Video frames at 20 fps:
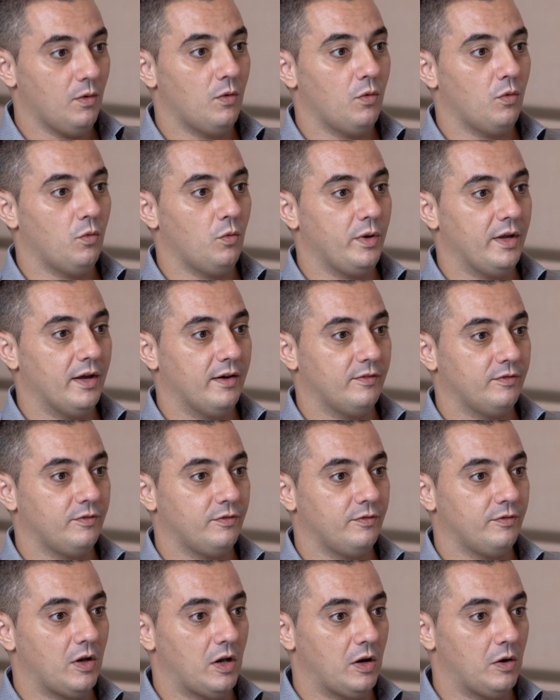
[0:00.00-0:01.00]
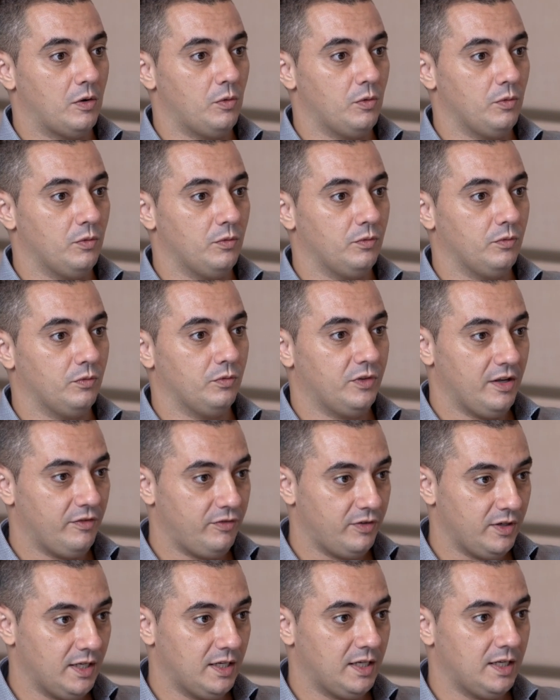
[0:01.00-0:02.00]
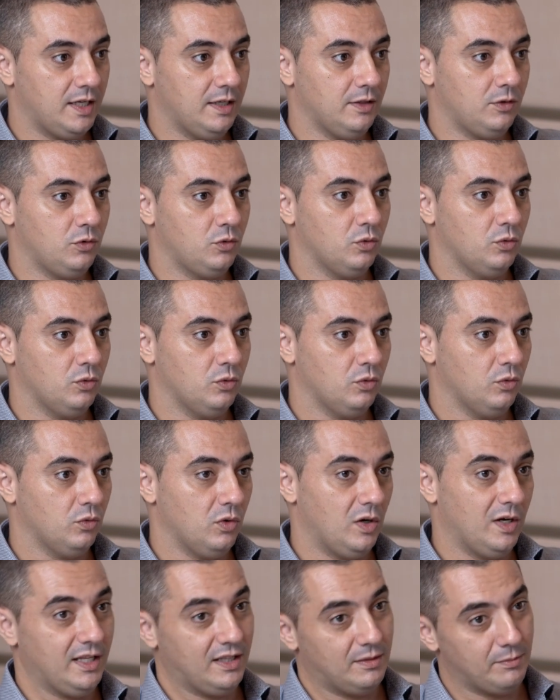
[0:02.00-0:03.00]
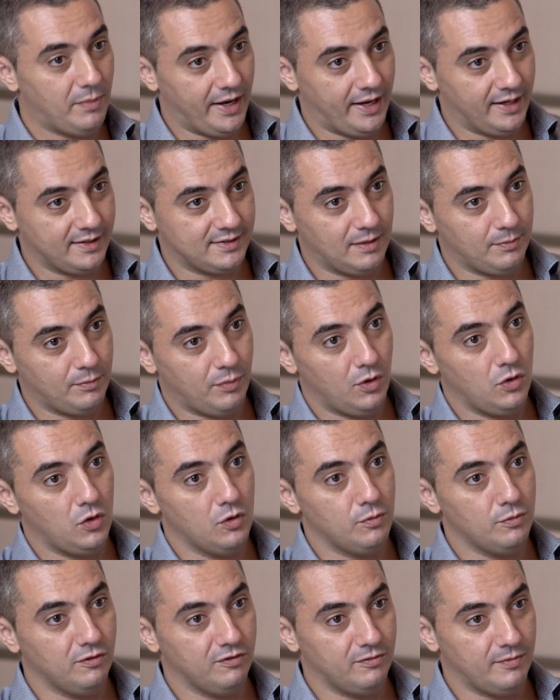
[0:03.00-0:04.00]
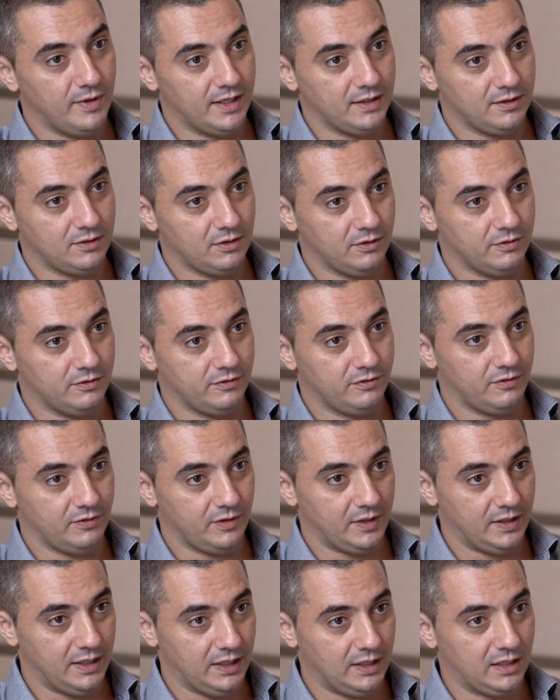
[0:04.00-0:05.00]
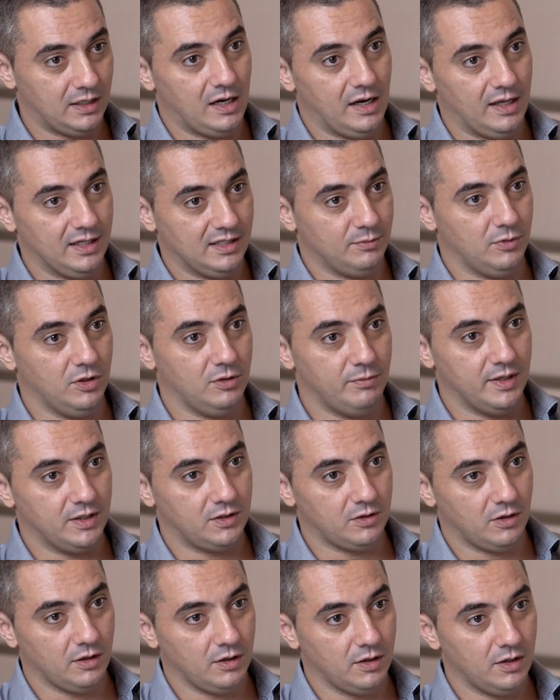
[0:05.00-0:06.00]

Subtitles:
We have definitely to lead by example the movement of eat less but better,